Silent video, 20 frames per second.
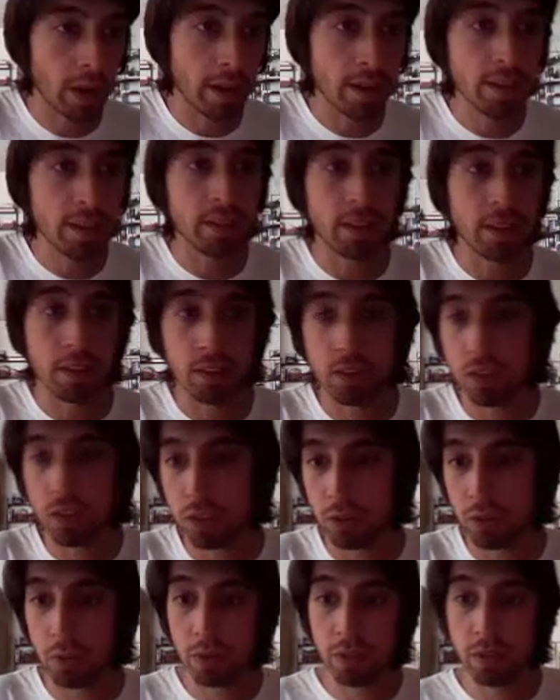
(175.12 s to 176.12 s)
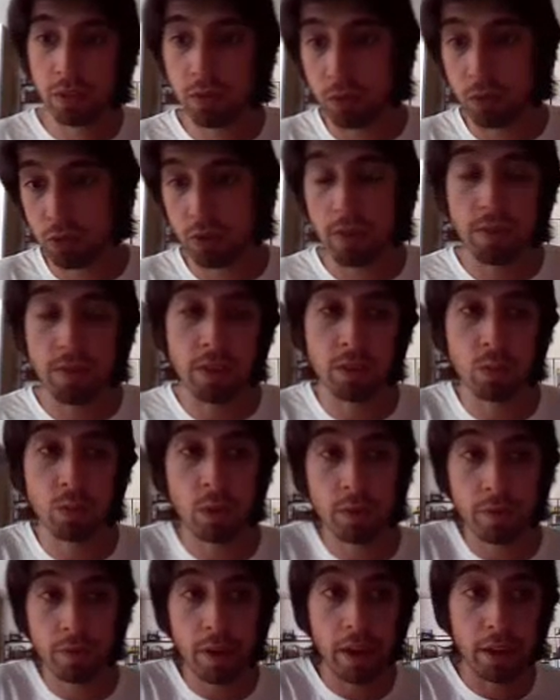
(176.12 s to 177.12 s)
quite a distance just to retrieve
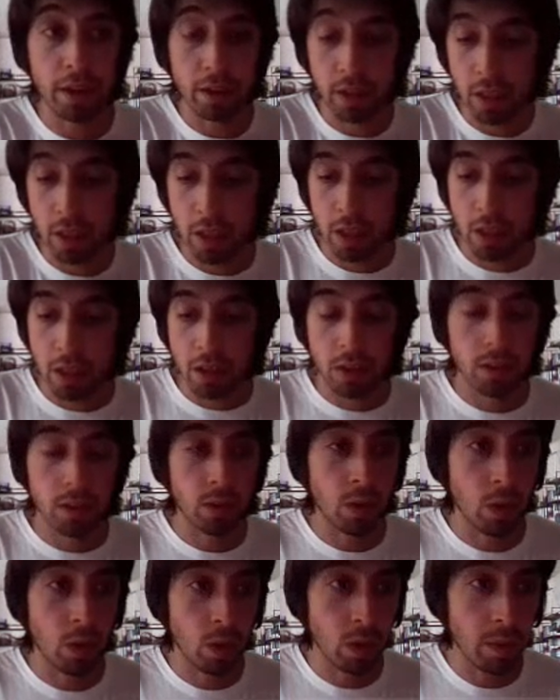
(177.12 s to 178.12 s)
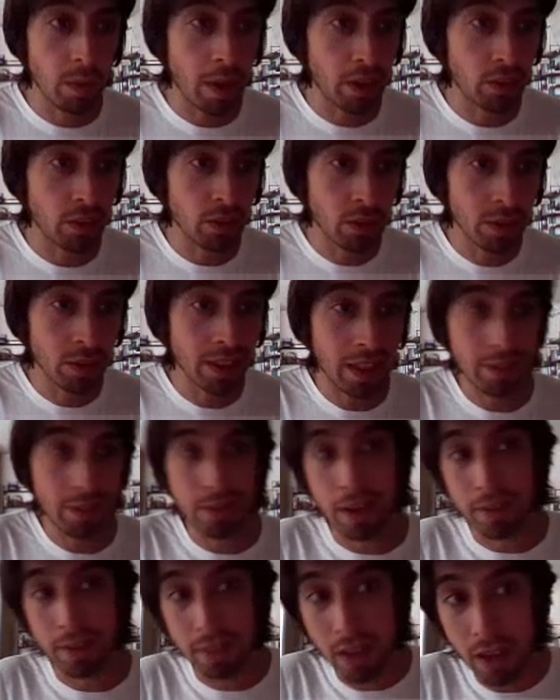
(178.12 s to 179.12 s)
this one file. So imagine doing
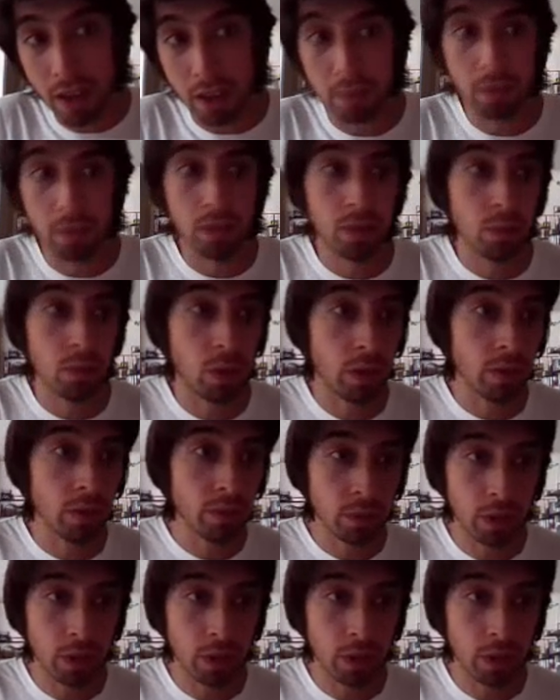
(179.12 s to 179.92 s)
that 5 times.